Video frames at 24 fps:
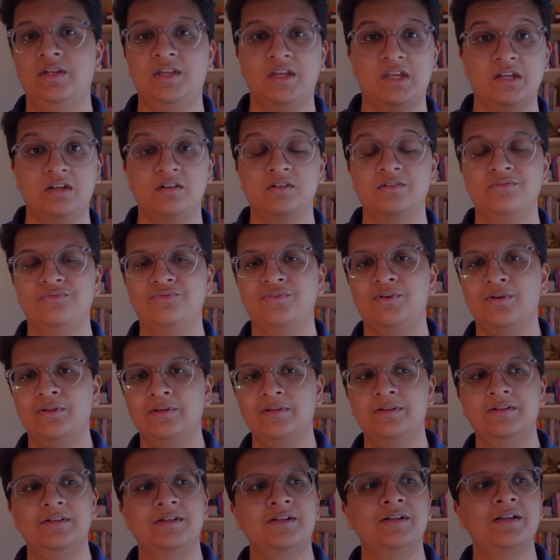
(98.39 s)
take it in the
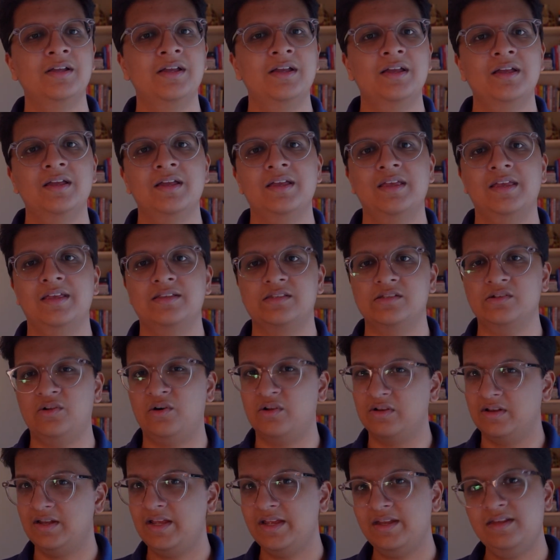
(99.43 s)
fall, is an
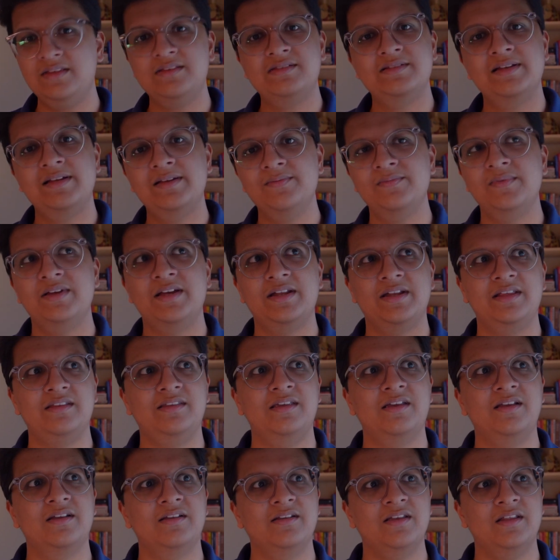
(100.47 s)
online exam. And I
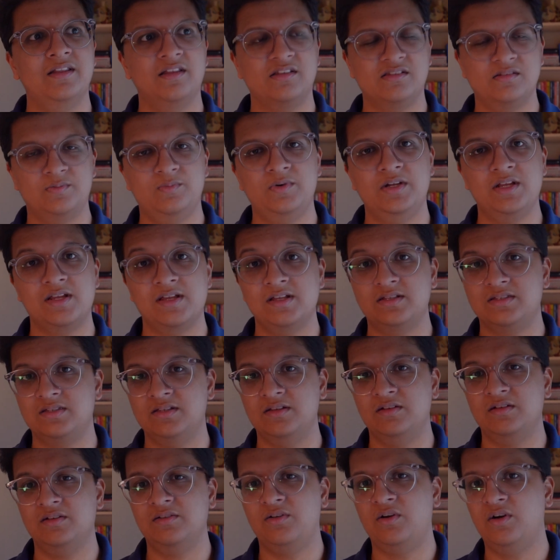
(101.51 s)
think in the spring, it's
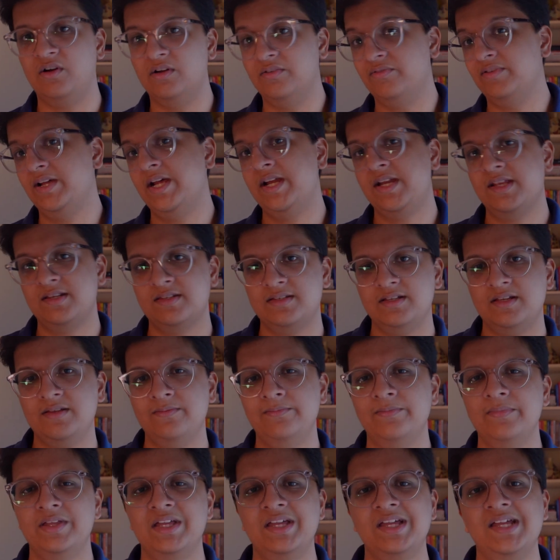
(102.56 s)
an offline
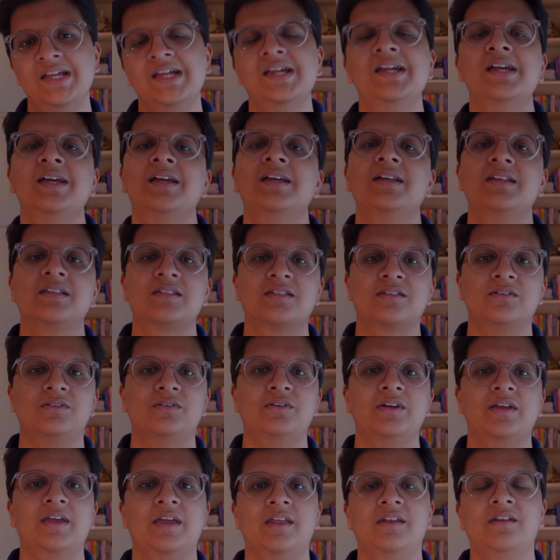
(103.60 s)
exam. So
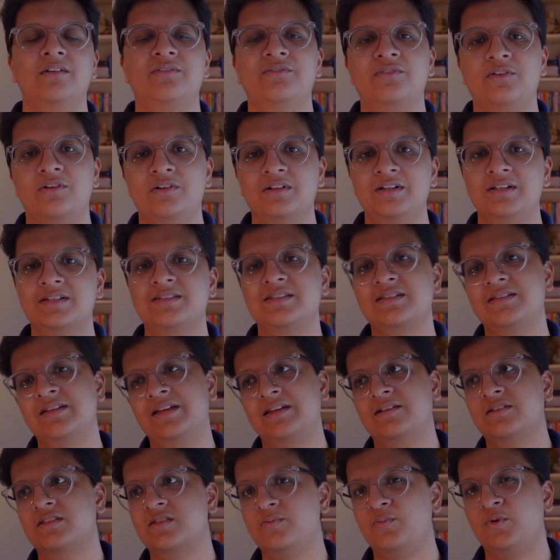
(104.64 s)
in the fall, it's
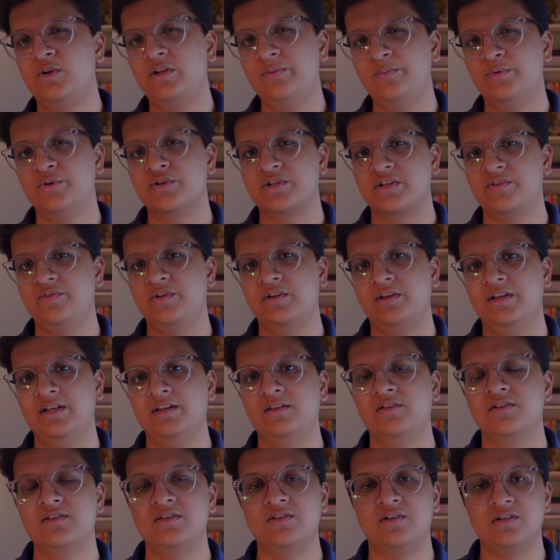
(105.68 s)
like a small portion of your
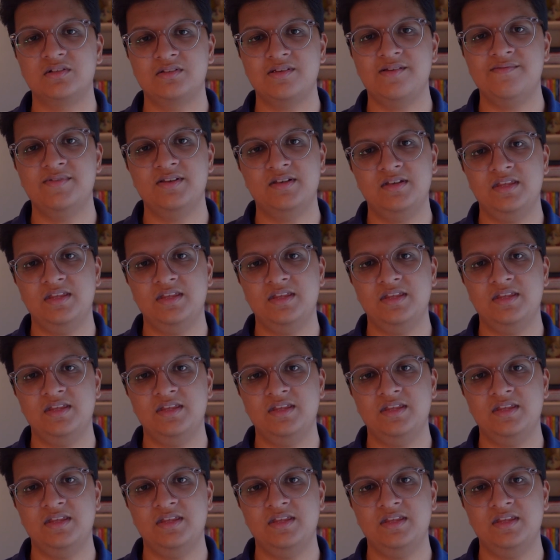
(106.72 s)
grade because you also have a